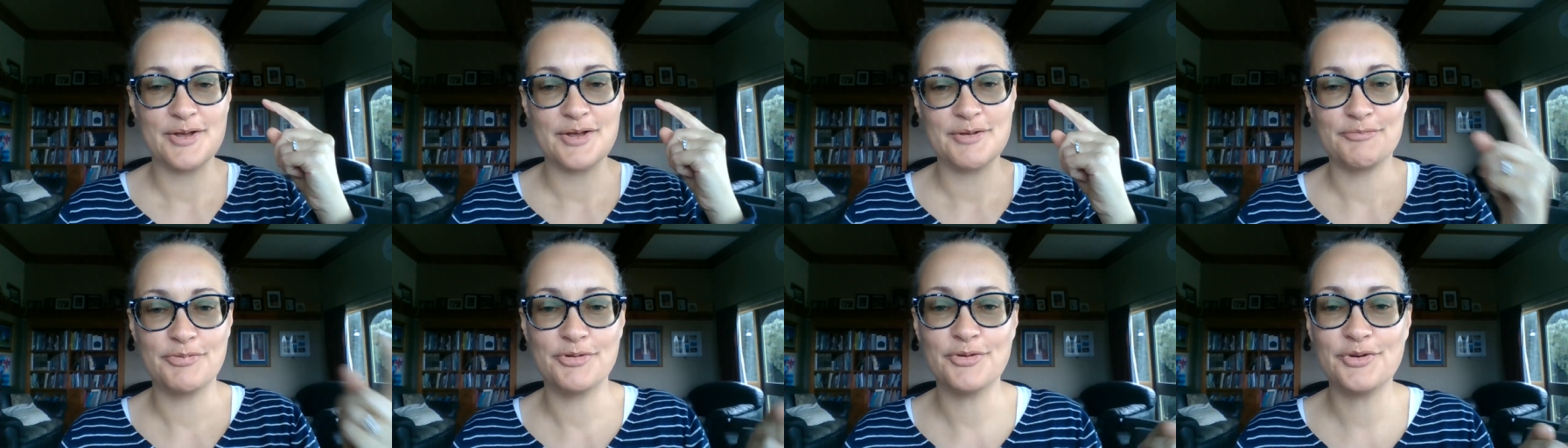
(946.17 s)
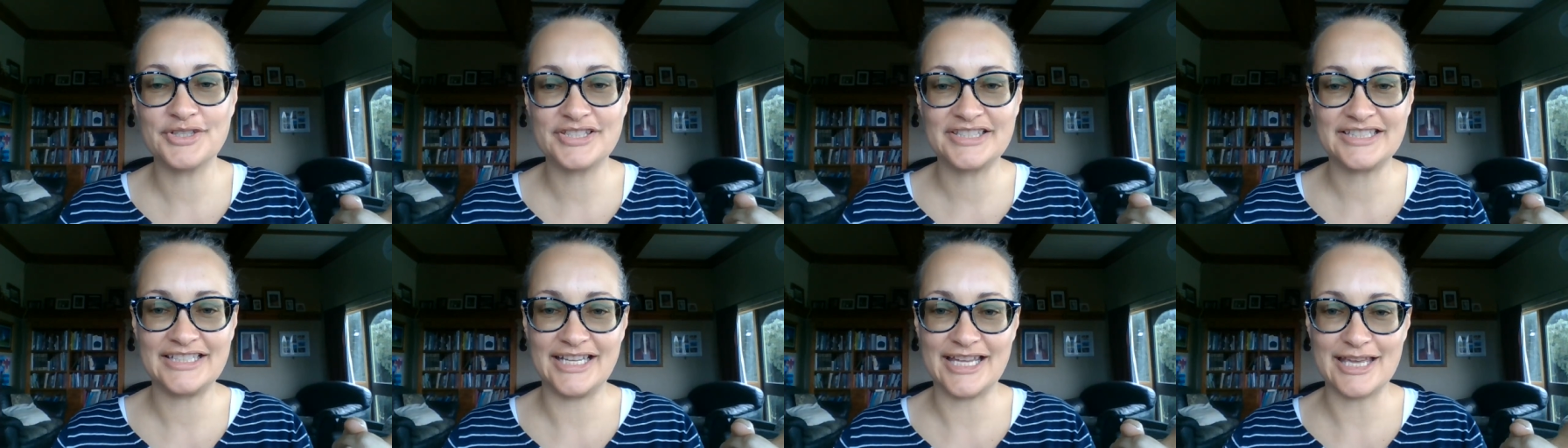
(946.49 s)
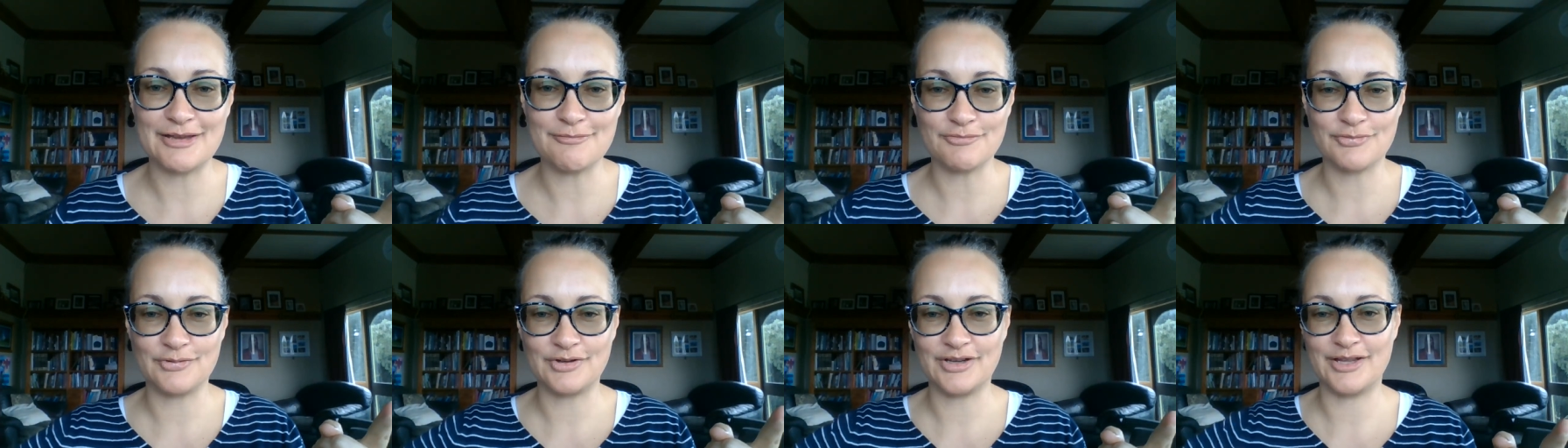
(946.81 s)
poor
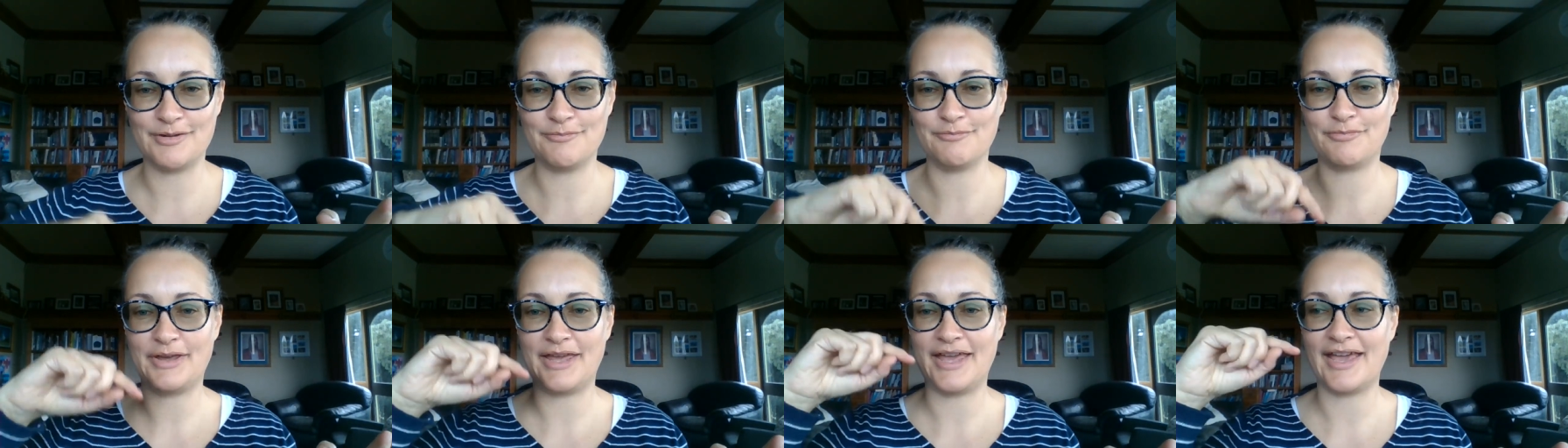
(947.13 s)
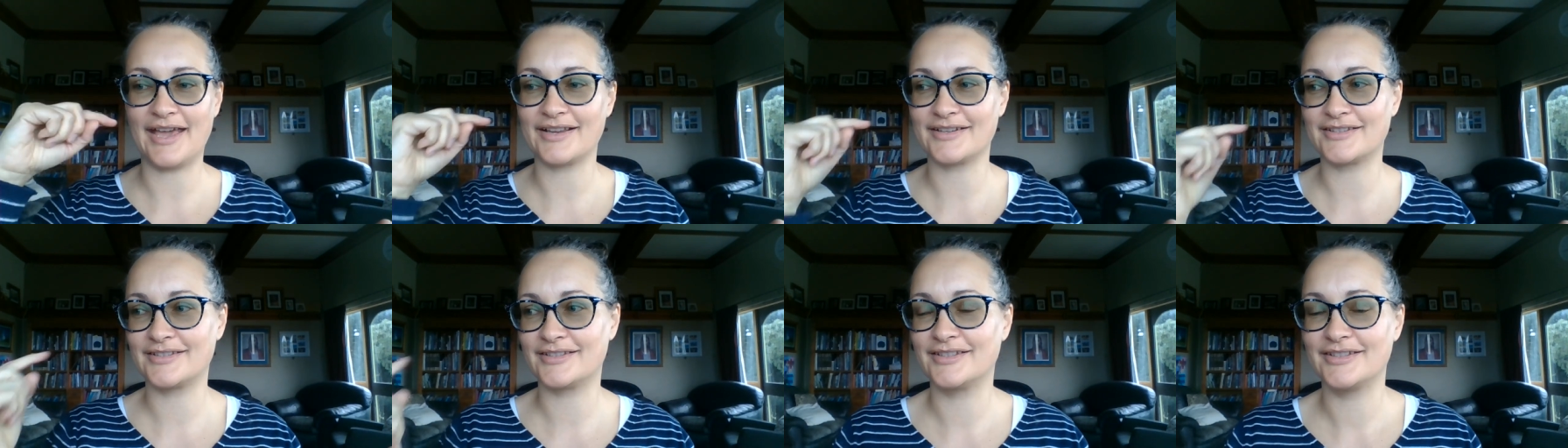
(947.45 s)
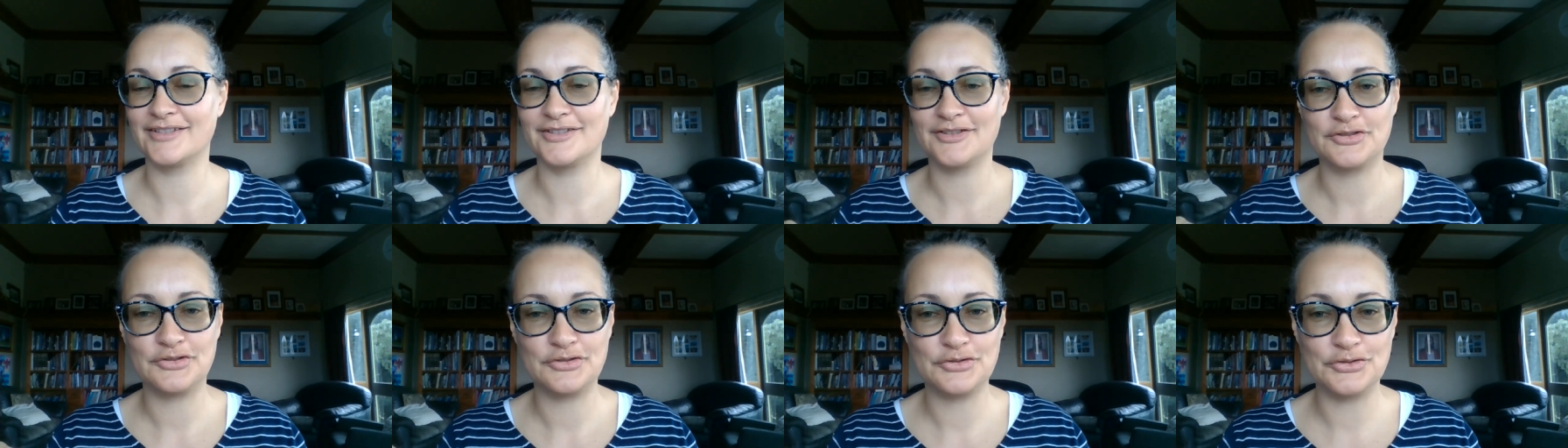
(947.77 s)
sleep will impact
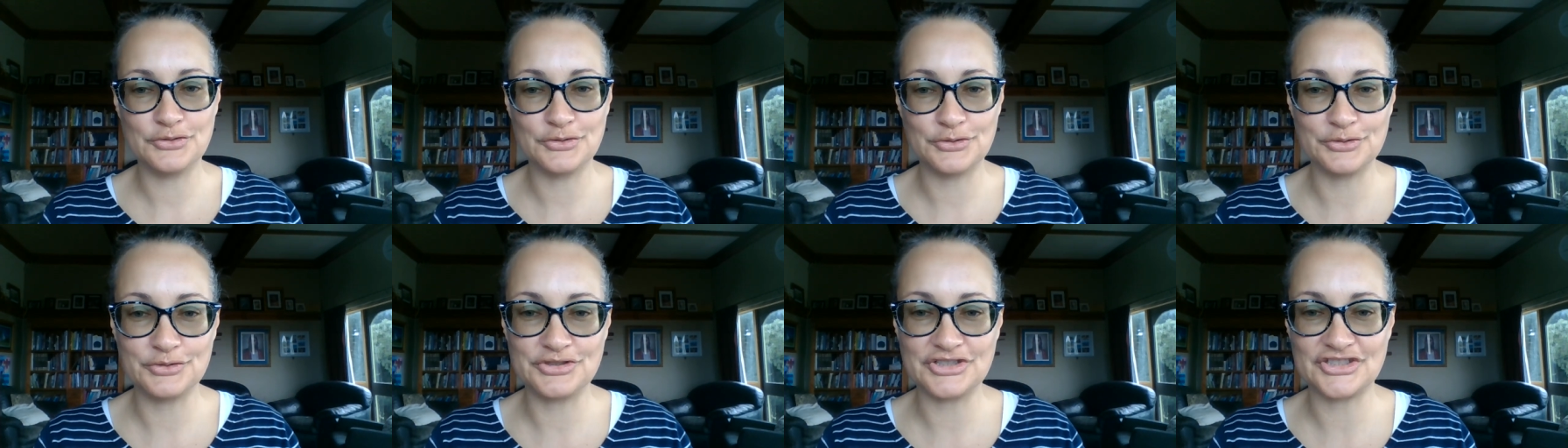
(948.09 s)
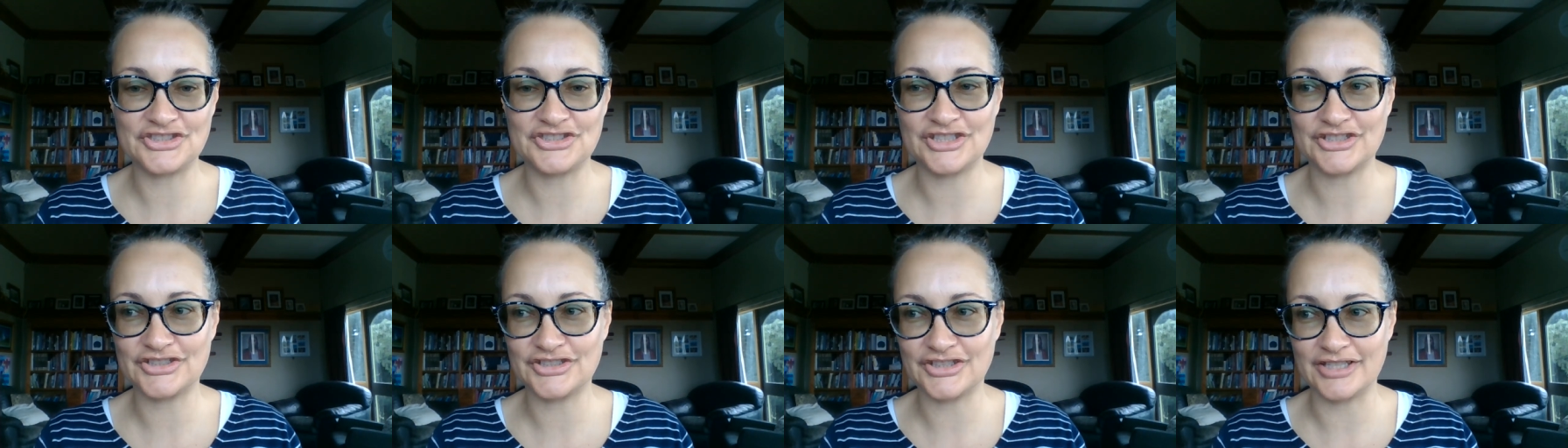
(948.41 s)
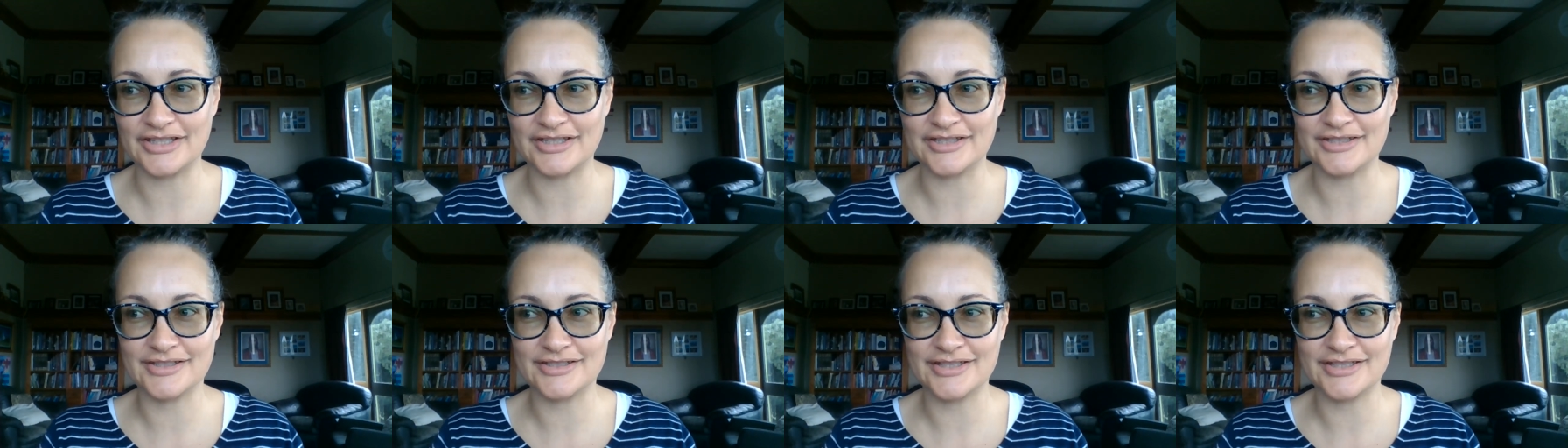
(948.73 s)
your decisions